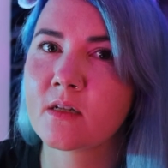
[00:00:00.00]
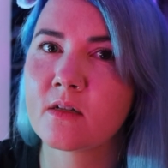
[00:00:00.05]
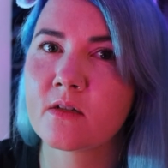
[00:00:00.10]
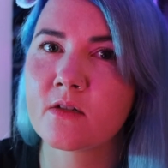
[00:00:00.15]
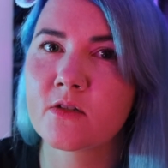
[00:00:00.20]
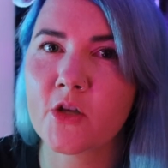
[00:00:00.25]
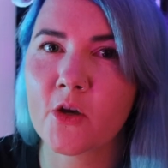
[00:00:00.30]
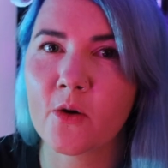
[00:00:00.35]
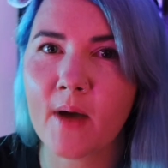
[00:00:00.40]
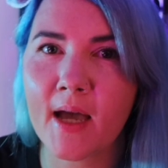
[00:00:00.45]

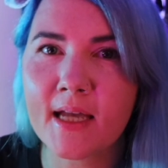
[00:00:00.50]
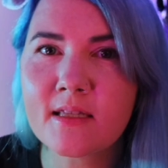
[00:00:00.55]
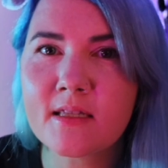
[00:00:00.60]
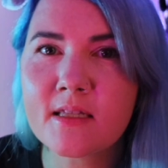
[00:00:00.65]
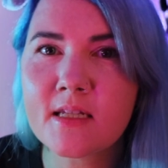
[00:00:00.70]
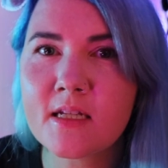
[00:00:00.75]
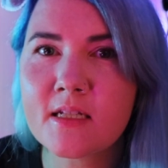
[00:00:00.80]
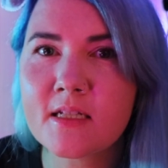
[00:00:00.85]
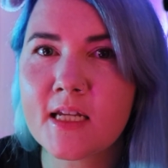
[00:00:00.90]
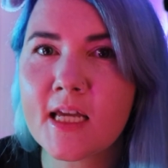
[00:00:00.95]
So
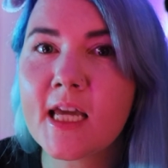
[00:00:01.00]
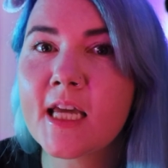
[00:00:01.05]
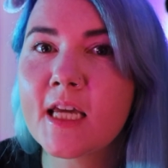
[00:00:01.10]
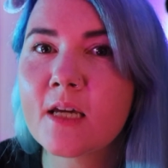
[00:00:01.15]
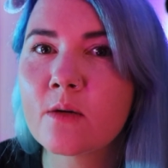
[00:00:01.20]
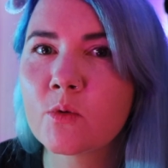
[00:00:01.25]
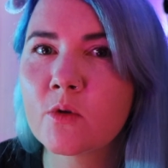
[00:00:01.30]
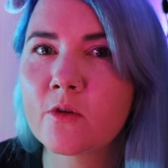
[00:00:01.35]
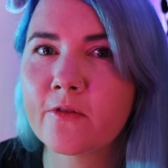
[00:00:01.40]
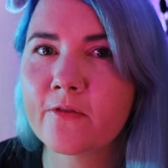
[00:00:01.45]

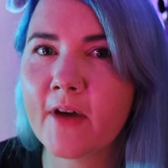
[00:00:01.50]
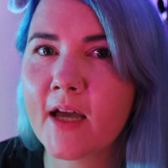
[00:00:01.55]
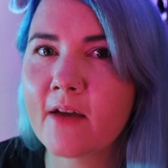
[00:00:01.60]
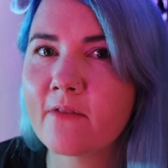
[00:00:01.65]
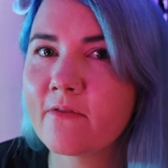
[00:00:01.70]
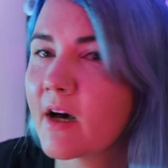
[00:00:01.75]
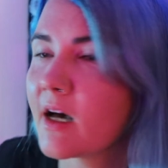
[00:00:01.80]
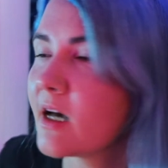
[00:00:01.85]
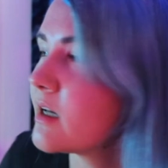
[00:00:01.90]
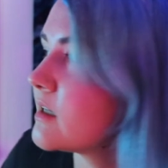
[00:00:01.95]
etcd will
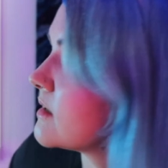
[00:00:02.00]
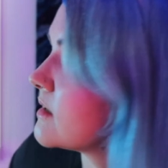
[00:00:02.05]
favor